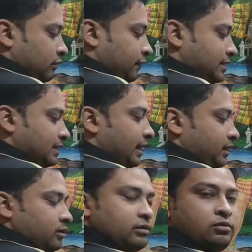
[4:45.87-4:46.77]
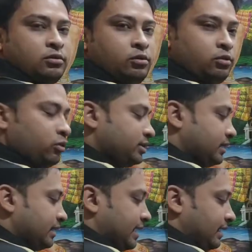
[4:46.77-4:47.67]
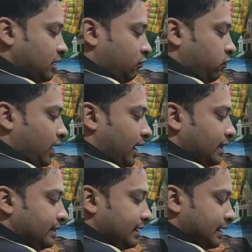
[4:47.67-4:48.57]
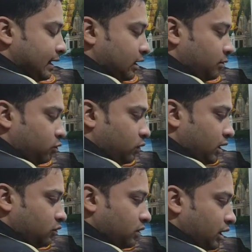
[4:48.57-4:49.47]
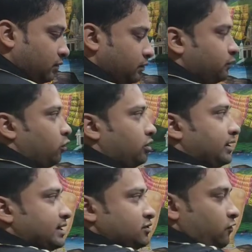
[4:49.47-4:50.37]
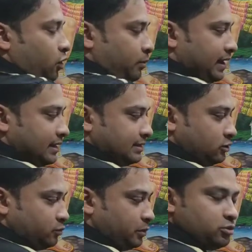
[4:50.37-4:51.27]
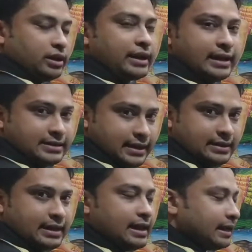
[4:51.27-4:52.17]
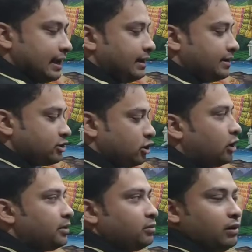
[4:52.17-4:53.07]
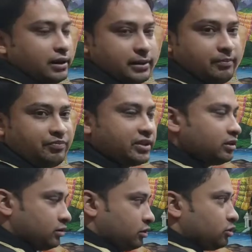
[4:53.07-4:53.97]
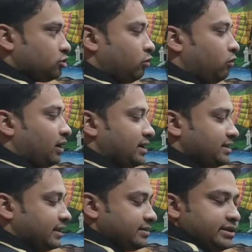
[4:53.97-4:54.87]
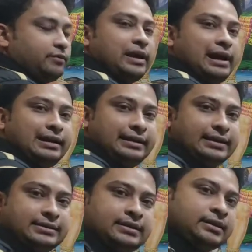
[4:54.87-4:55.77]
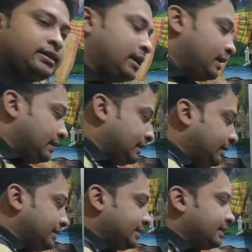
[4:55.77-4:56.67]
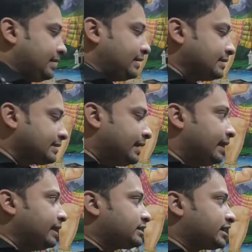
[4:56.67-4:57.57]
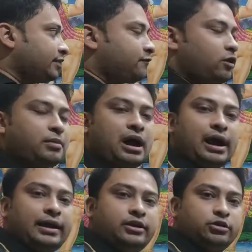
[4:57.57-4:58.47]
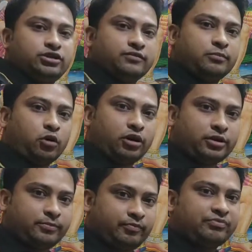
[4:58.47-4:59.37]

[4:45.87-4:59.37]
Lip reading: firstly we see that why the carbon 1 to carbon 4, that is formic acid to butyric acid, can dissolve in water. So what is the reason behind this? The reason is it can form hydrogen bond.